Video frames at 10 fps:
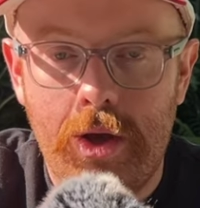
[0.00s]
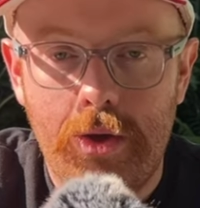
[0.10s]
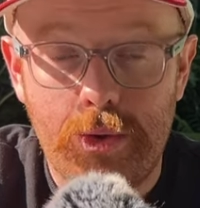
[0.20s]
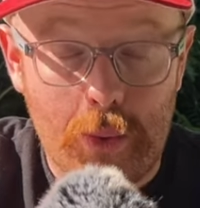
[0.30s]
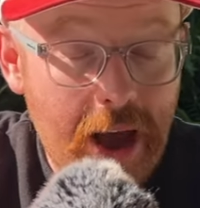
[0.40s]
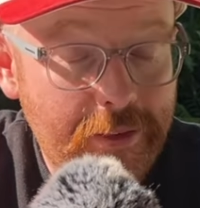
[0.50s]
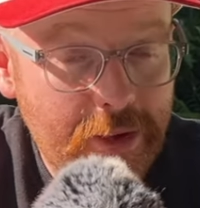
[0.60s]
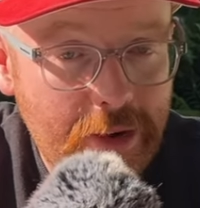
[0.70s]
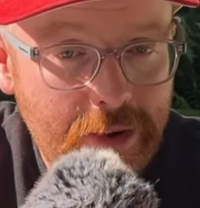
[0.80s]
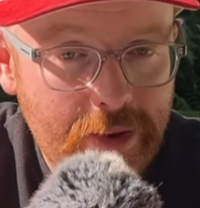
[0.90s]
So
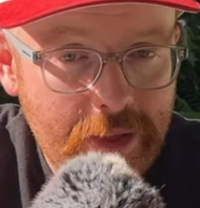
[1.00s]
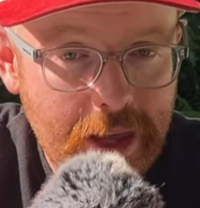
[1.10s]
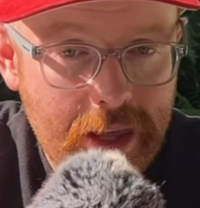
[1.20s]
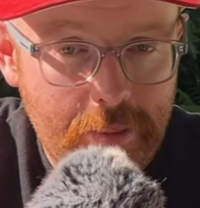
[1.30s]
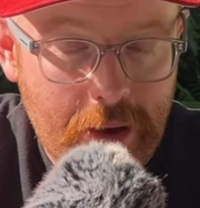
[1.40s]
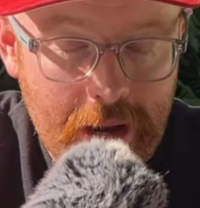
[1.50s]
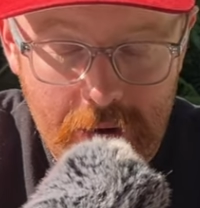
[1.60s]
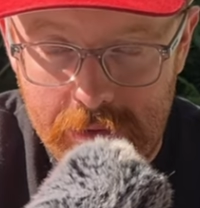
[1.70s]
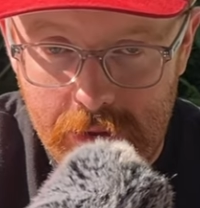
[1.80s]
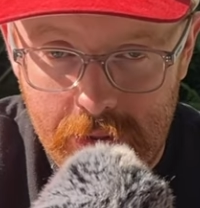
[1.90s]
after the gatekeeper
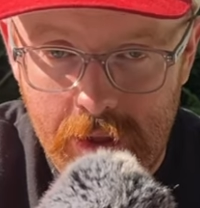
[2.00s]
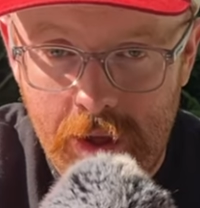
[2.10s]
hears that